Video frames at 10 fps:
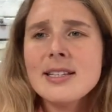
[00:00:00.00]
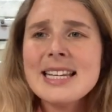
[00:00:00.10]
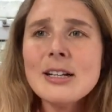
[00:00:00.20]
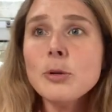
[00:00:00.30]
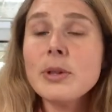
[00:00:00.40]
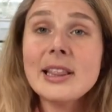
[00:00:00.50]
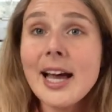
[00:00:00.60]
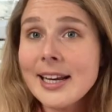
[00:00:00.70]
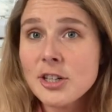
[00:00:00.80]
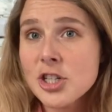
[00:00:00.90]
deal with
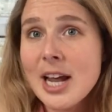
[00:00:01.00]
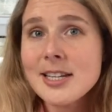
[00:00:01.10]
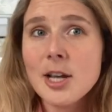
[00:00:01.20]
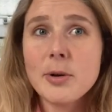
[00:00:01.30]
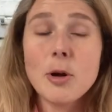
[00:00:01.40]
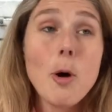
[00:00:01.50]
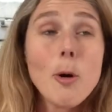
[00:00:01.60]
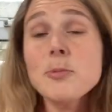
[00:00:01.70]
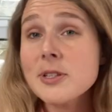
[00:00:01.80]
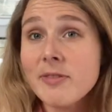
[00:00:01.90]
light and shadow and
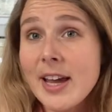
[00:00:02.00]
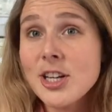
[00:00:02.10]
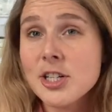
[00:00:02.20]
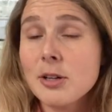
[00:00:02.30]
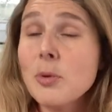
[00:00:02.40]
observation,